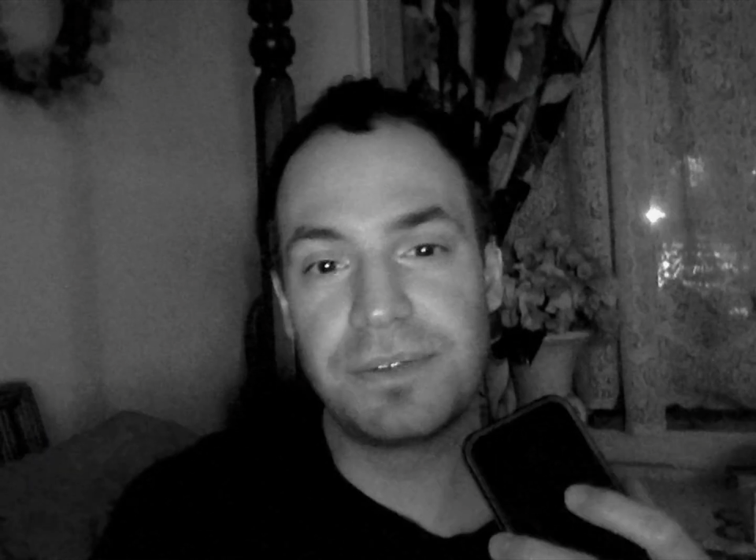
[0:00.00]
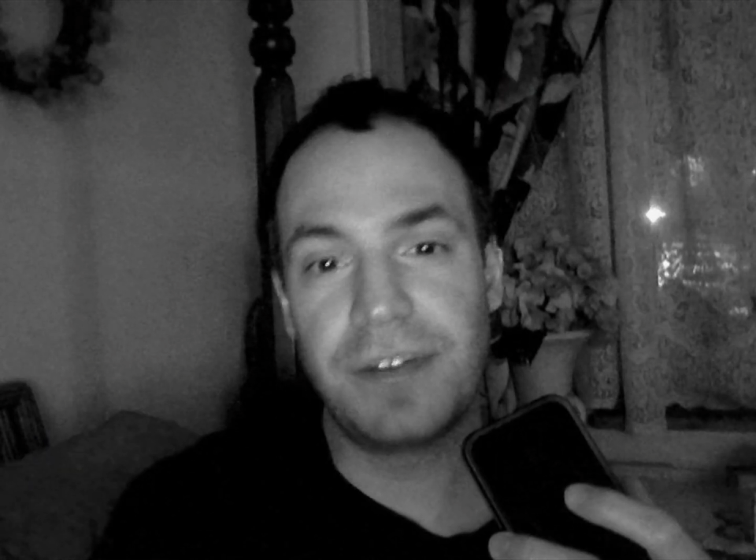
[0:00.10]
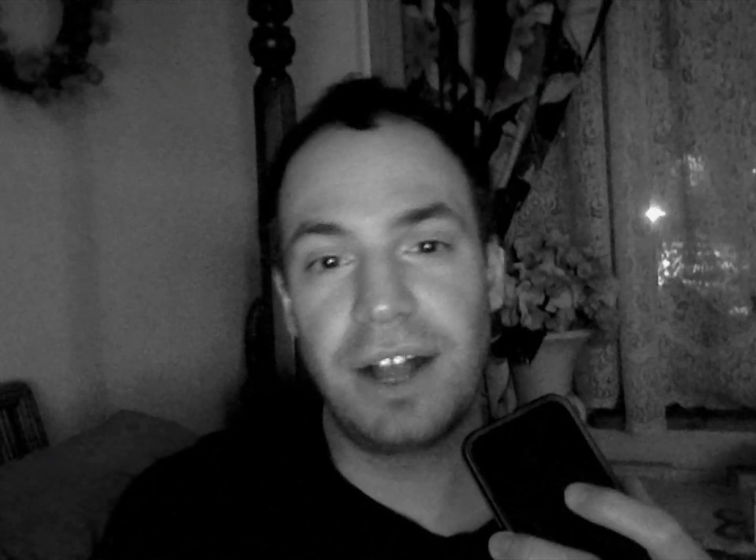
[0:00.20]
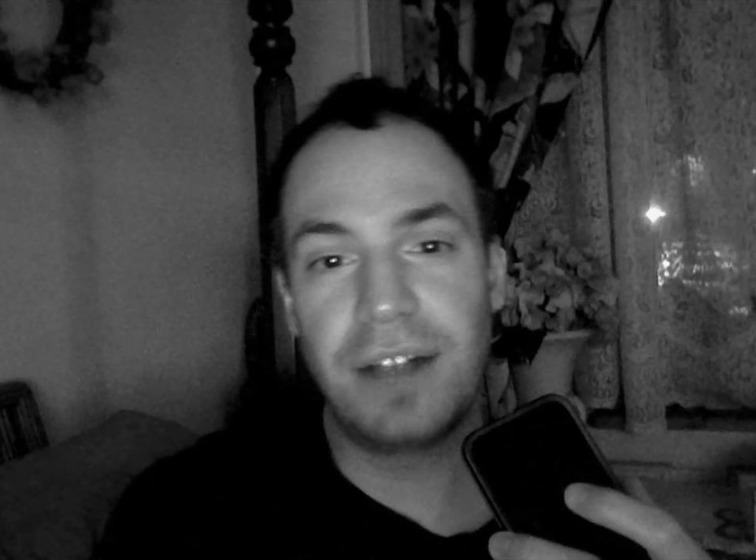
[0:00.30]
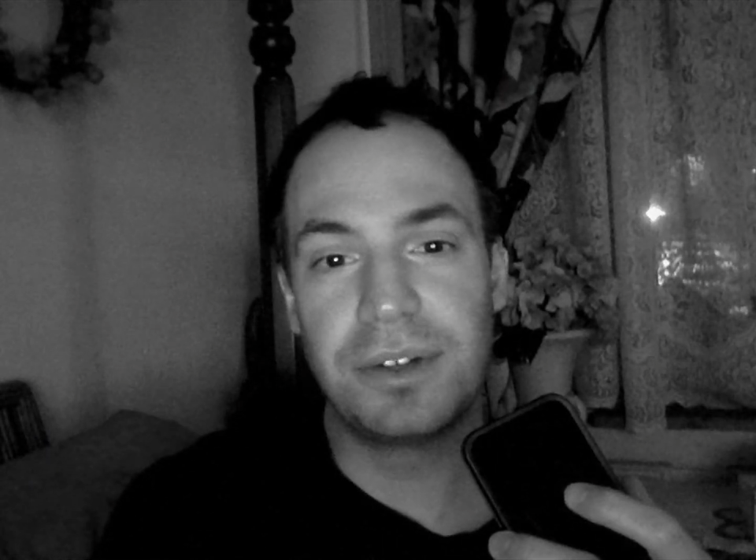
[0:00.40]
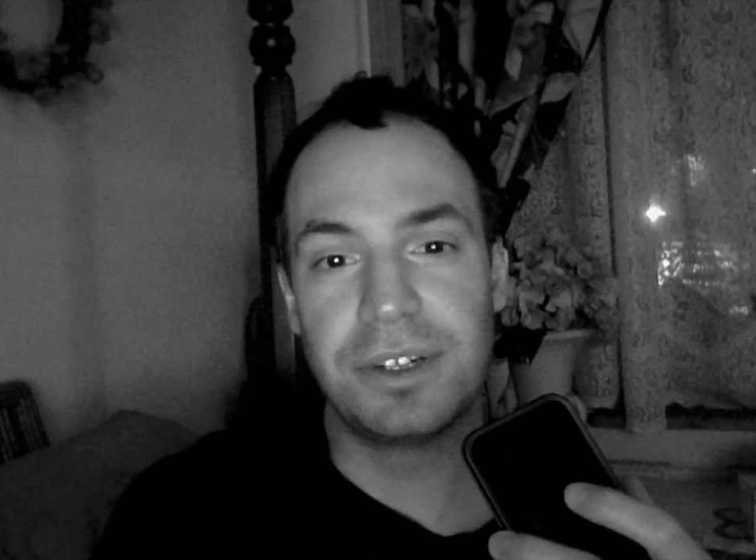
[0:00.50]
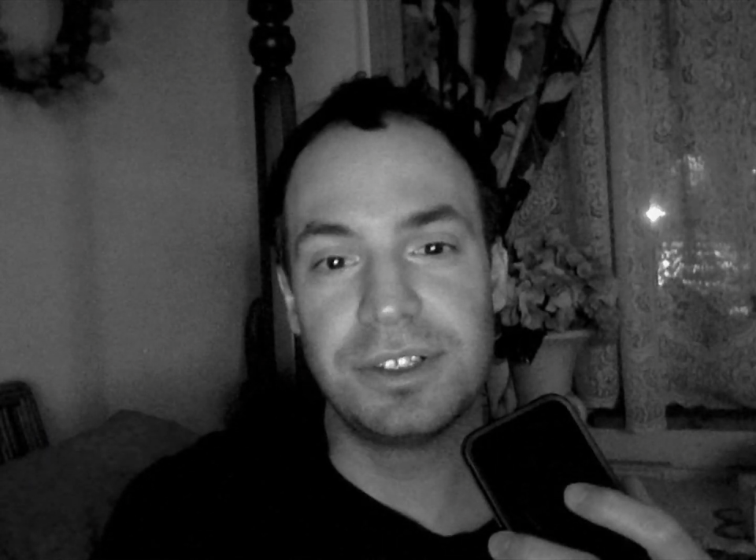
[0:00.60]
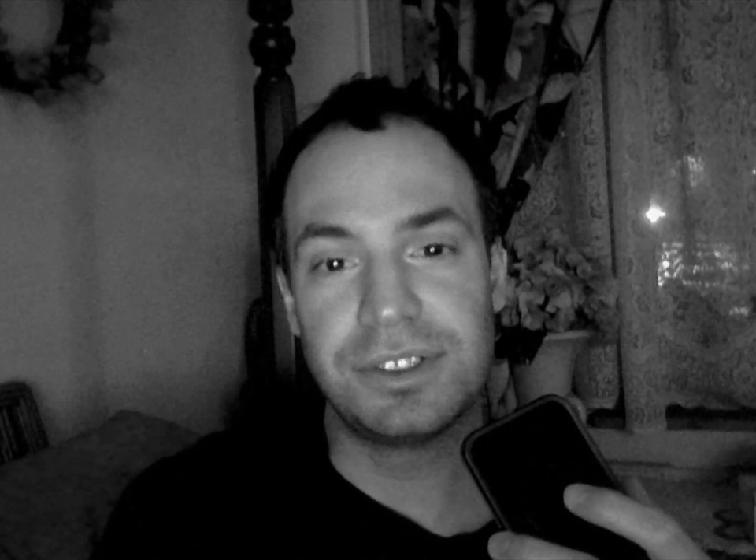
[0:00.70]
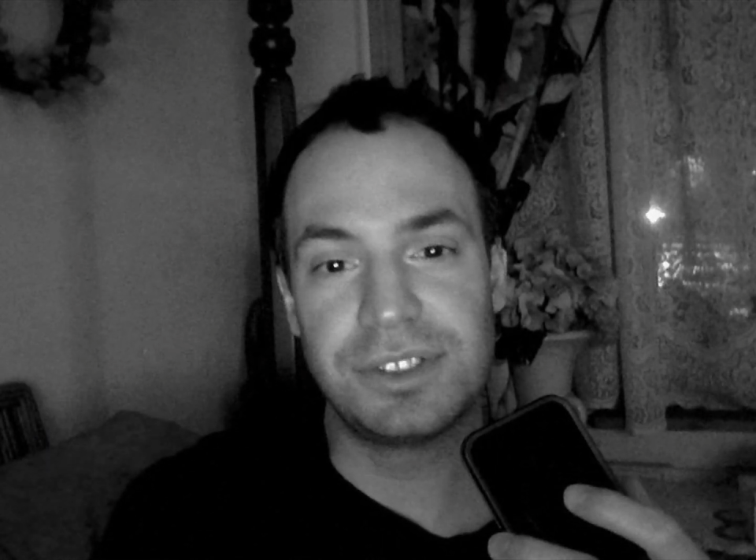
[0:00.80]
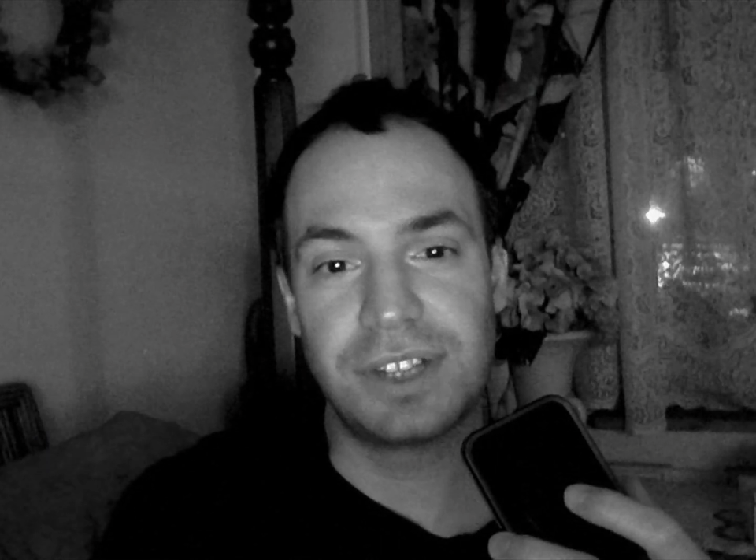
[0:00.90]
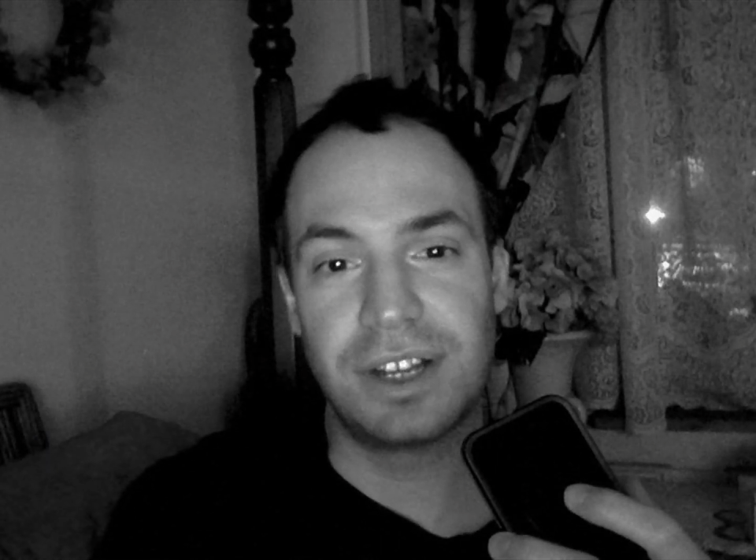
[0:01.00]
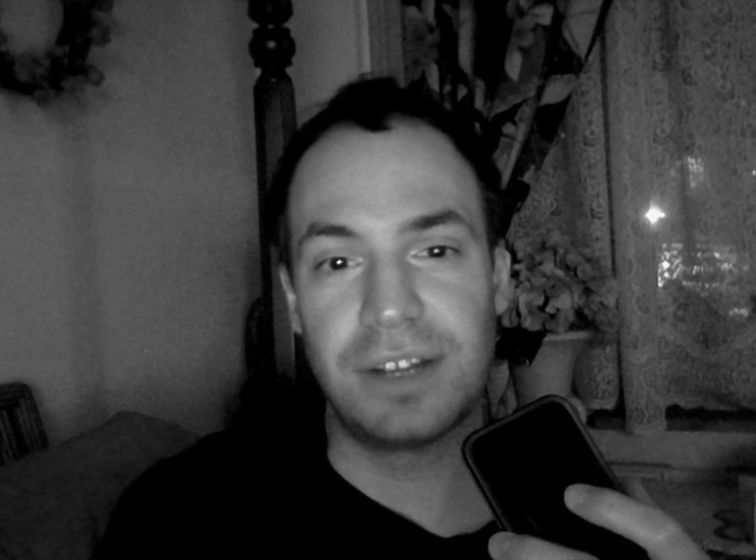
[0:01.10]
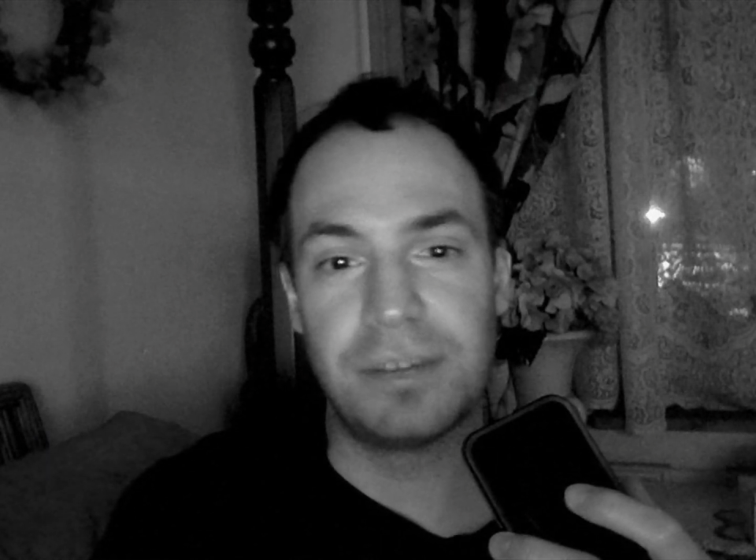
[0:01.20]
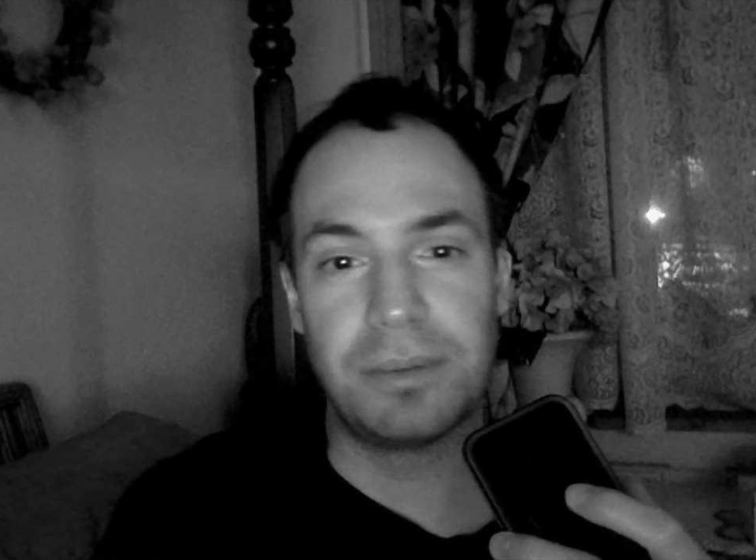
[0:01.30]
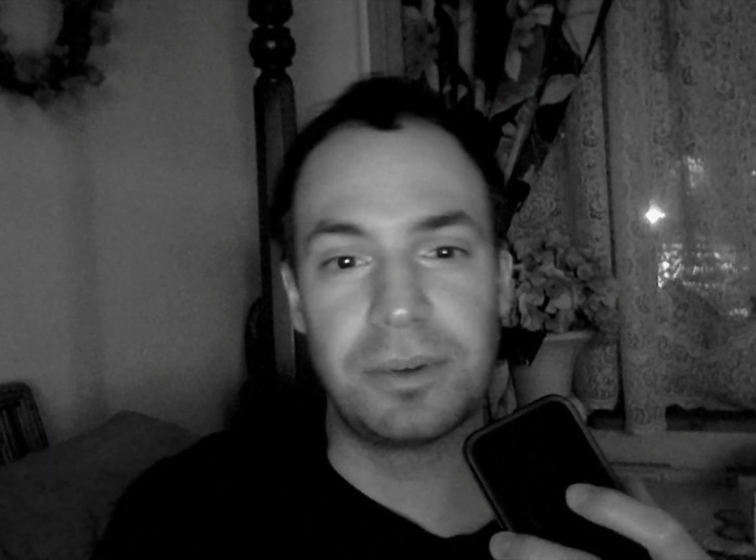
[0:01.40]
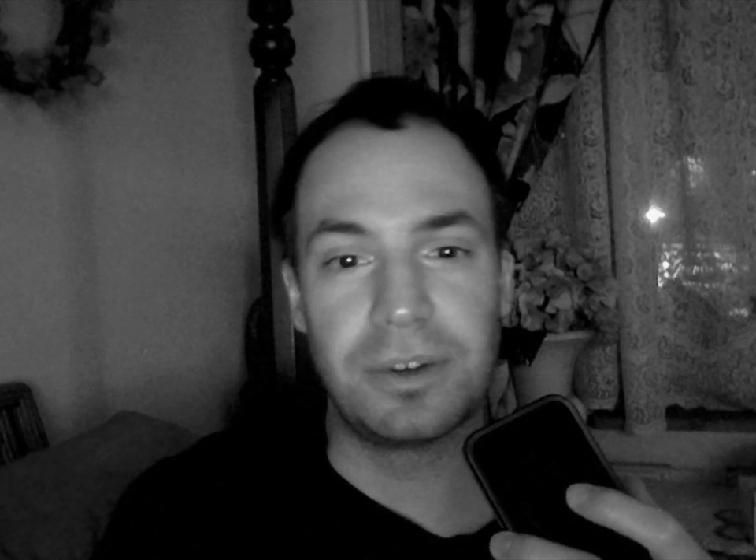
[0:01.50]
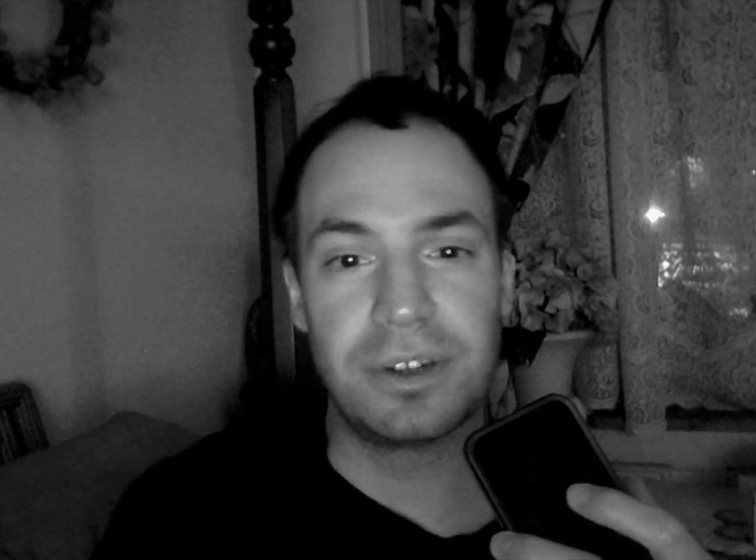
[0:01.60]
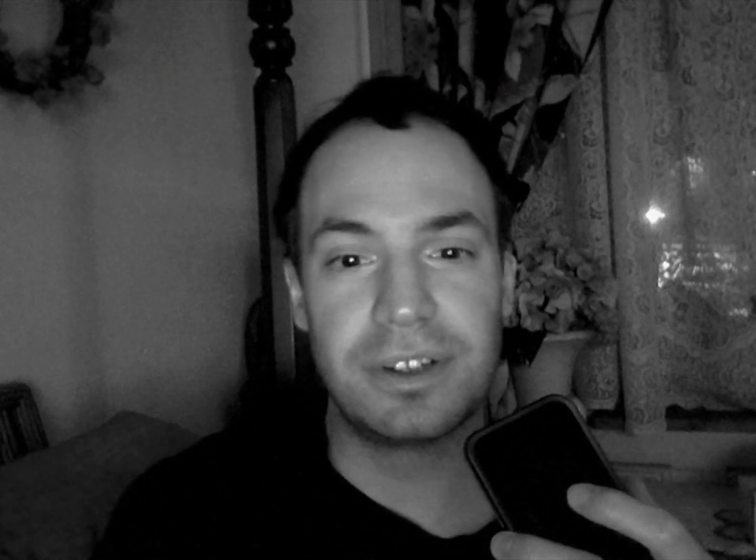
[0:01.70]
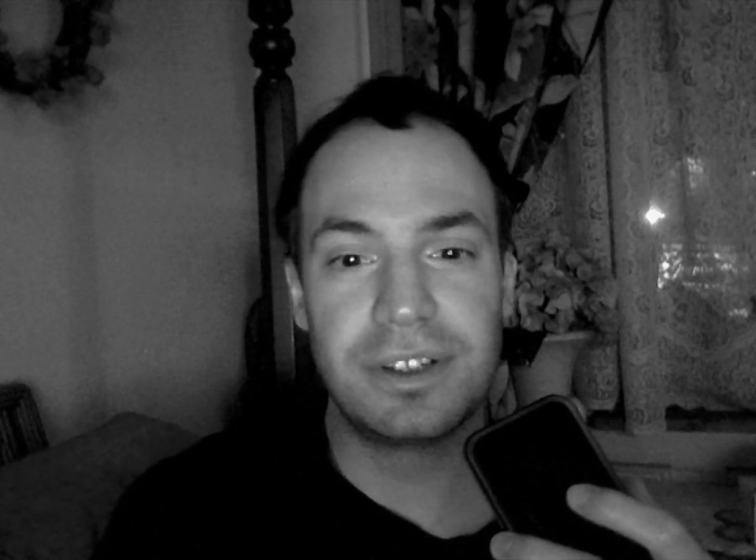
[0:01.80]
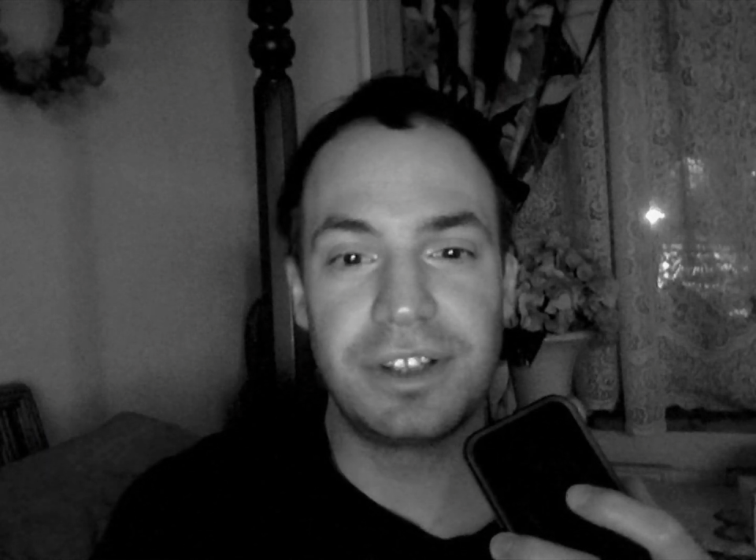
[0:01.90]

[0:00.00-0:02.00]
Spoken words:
followers on board?